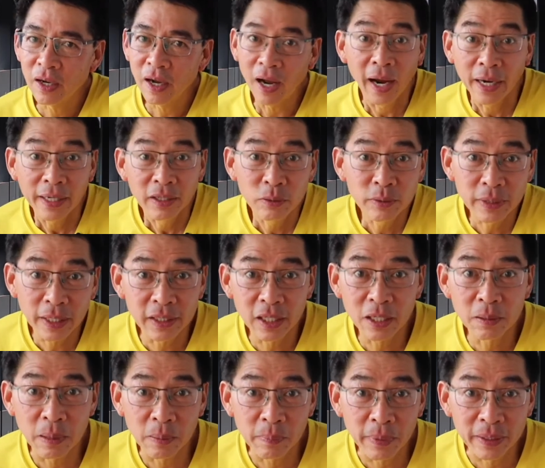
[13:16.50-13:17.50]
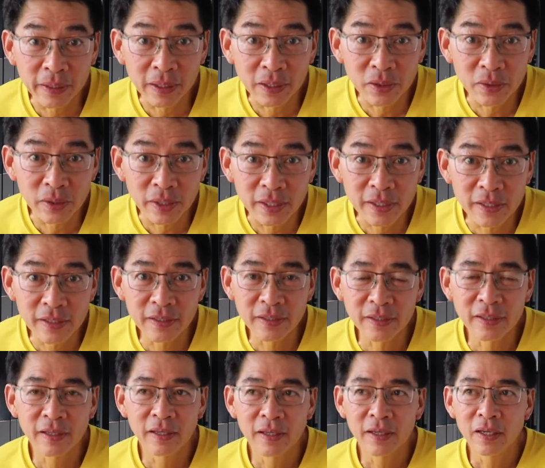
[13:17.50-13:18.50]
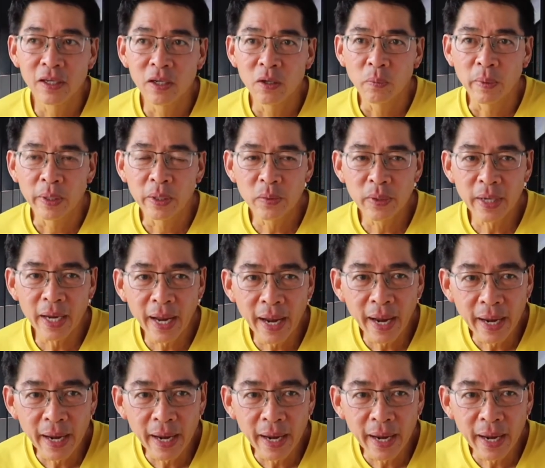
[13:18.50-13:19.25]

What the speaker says: I know nothing about planting trees. When you